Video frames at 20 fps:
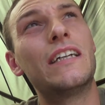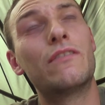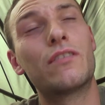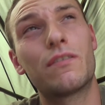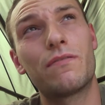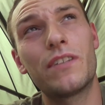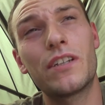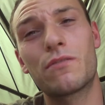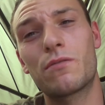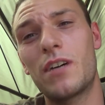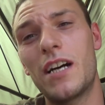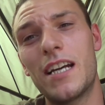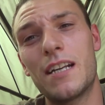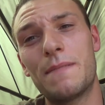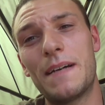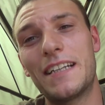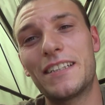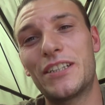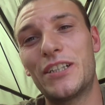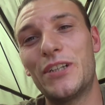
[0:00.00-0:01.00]
fish what I had
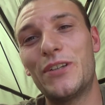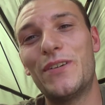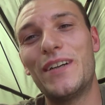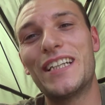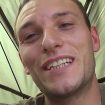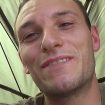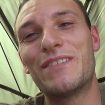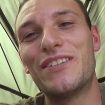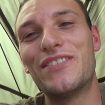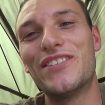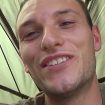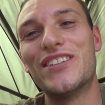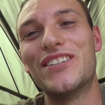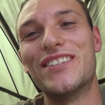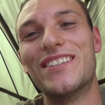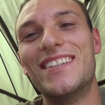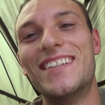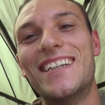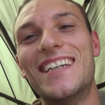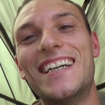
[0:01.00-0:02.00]
about 2 weeks
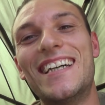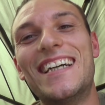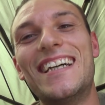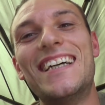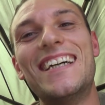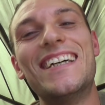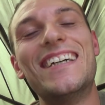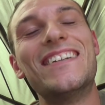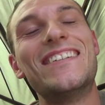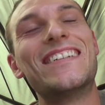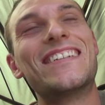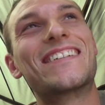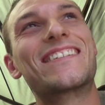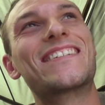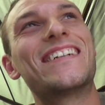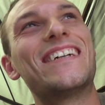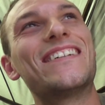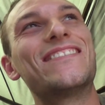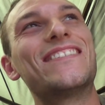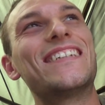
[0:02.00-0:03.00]
before, which is
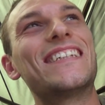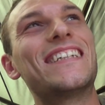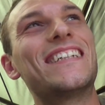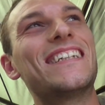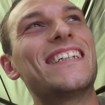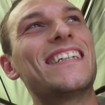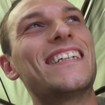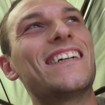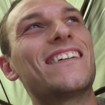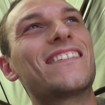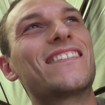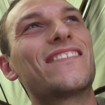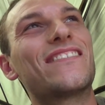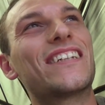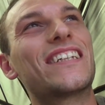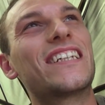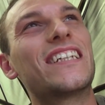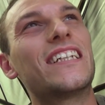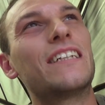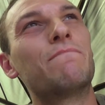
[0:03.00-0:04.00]
quite funny. Like, I was
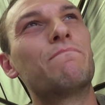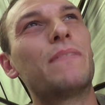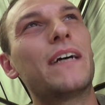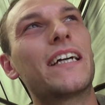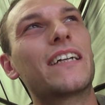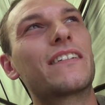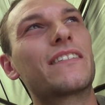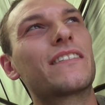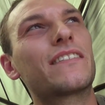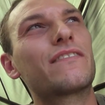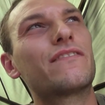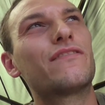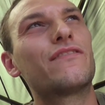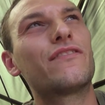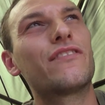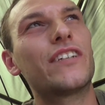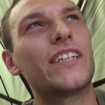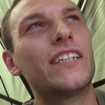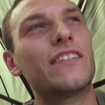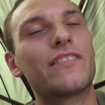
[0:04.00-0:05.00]
fishing in peg
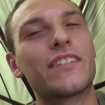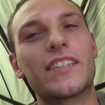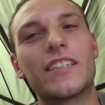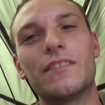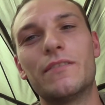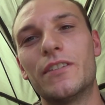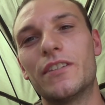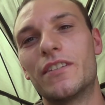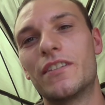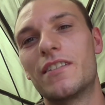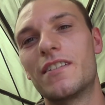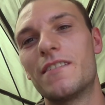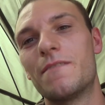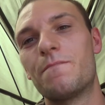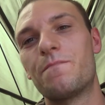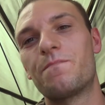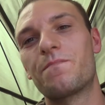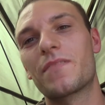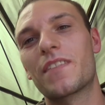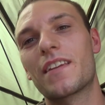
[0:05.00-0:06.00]
3, I think it was,
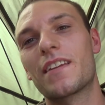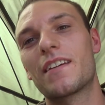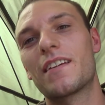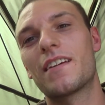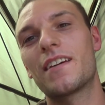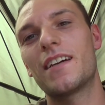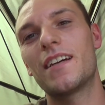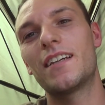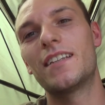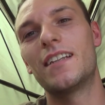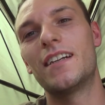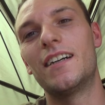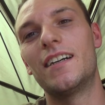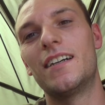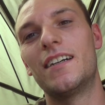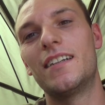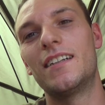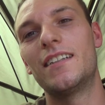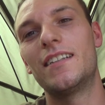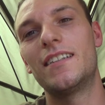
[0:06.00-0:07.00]
and
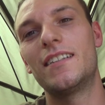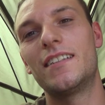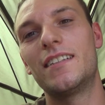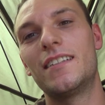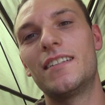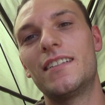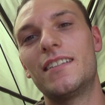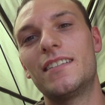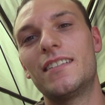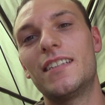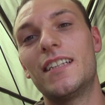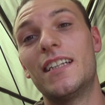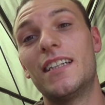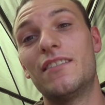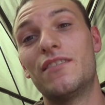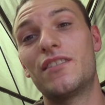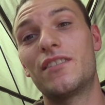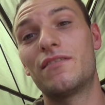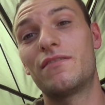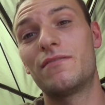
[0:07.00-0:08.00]
yeah,
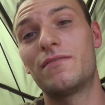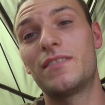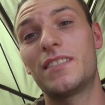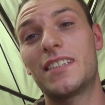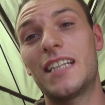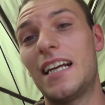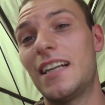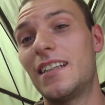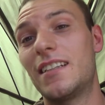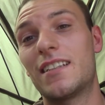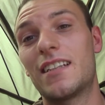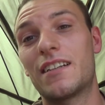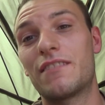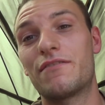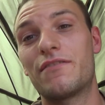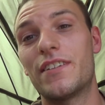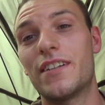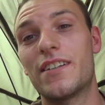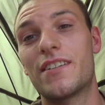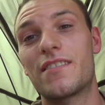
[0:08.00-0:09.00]
it was exactly the same
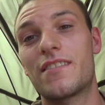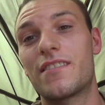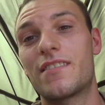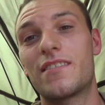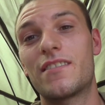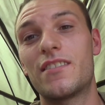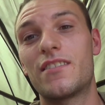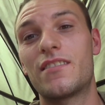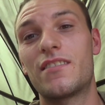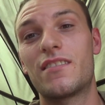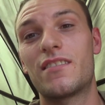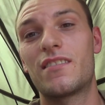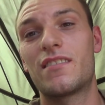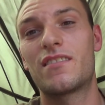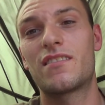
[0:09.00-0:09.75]
fish, just